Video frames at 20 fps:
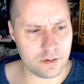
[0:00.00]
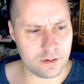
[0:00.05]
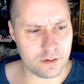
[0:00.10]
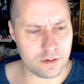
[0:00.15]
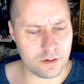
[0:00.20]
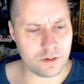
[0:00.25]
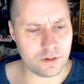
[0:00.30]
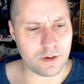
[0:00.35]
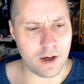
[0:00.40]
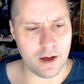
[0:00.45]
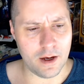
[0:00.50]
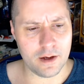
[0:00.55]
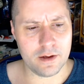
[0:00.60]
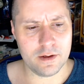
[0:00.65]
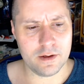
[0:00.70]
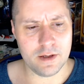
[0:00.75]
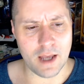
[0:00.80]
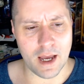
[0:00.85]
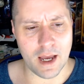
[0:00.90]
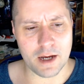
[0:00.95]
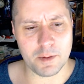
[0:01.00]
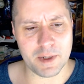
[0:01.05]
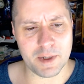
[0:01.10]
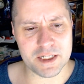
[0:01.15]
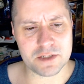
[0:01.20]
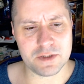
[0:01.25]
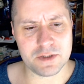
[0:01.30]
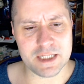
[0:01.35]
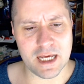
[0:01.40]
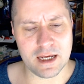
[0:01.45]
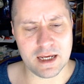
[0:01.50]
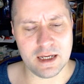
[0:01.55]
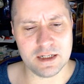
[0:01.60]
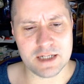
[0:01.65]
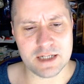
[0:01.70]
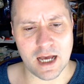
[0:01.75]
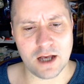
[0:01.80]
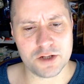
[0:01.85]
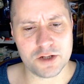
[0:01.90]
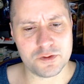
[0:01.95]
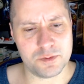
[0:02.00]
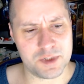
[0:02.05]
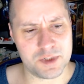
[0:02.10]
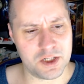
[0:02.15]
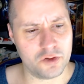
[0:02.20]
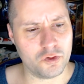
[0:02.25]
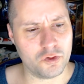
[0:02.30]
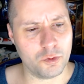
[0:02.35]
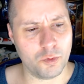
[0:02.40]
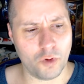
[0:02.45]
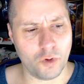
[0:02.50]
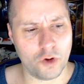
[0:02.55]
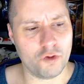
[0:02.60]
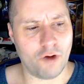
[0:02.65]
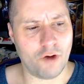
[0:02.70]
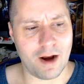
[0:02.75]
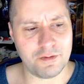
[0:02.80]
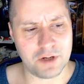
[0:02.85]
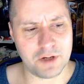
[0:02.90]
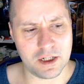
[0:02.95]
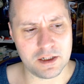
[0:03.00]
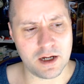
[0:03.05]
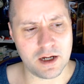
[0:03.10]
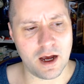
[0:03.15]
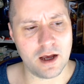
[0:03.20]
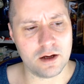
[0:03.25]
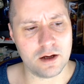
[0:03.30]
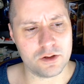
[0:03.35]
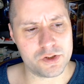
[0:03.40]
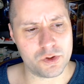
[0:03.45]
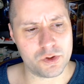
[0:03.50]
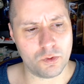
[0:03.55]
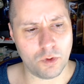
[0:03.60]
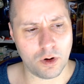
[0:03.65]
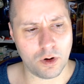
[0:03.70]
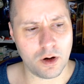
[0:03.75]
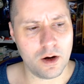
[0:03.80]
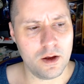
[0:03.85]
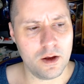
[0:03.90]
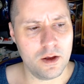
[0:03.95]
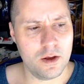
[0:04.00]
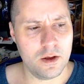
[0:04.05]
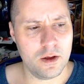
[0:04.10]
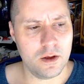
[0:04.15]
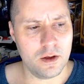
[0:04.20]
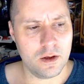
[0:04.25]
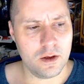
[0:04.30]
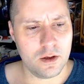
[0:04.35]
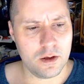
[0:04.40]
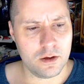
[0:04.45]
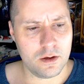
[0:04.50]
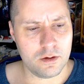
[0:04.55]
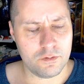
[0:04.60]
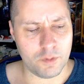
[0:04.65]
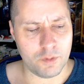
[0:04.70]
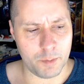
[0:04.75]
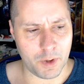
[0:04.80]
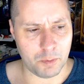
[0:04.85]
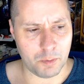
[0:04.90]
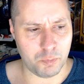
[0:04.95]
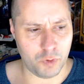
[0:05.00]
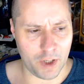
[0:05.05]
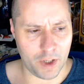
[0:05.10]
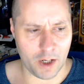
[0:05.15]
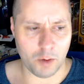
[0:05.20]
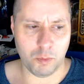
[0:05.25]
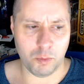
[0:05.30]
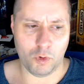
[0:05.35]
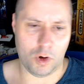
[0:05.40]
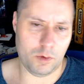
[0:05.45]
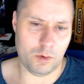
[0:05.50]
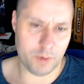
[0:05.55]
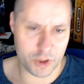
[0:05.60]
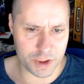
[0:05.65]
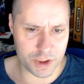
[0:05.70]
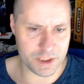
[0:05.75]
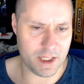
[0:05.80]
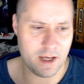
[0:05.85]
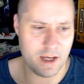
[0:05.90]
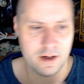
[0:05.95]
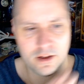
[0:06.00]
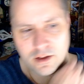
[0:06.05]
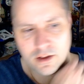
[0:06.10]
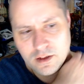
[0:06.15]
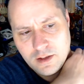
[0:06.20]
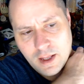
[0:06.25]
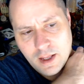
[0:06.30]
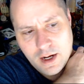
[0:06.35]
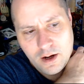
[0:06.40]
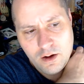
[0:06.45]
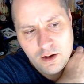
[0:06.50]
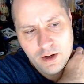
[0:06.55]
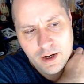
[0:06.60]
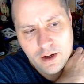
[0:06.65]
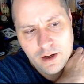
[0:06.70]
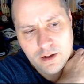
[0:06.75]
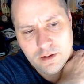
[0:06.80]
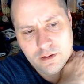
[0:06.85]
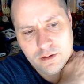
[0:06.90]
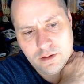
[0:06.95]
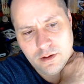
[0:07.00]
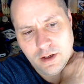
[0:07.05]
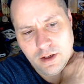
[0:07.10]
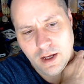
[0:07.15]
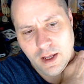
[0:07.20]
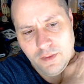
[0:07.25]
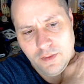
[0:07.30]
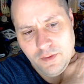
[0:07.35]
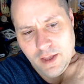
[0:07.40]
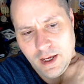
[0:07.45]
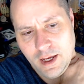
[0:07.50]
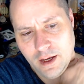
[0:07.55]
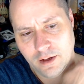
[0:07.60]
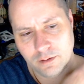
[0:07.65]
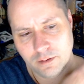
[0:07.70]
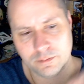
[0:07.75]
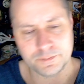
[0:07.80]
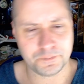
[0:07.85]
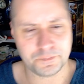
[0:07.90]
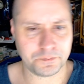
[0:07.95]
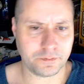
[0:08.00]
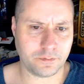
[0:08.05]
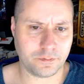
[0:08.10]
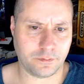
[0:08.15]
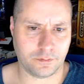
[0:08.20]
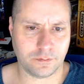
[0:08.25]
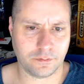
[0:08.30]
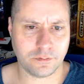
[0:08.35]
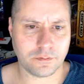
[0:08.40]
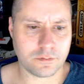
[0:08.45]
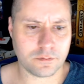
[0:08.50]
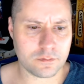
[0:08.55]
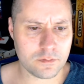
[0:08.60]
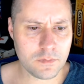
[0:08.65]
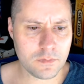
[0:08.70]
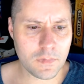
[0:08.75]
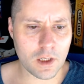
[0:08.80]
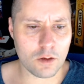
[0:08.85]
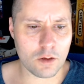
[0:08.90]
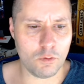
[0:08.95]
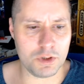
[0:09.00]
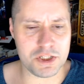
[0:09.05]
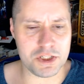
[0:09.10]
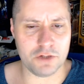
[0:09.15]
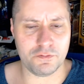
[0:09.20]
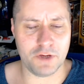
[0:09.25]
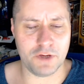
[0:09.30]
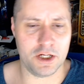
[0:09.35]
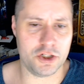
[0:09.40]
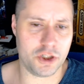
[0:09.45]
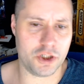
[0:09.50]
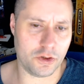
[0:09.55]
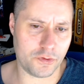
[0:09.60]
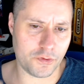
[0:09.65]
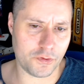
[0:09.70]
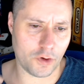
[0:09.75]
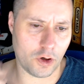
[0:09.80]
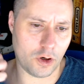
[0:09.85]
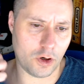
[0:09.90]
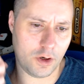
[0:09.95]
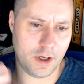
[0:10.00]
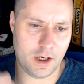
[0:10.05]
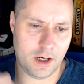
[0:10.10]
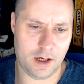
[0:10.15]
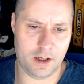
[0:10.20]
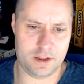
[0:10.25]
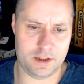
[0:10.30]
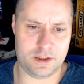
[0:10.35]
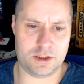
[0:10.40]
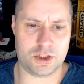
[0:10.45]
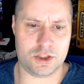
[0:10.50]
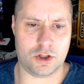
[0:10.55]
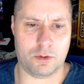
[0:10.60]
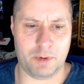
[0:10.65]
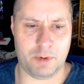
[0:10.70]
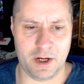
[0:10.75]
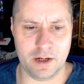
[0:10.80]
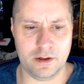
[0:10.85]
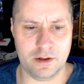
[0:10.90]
Okay. Yeah, you're basically taking tiles from central board, drafting tiles, or from your player board, which is that area, and then once you finish your third serpent,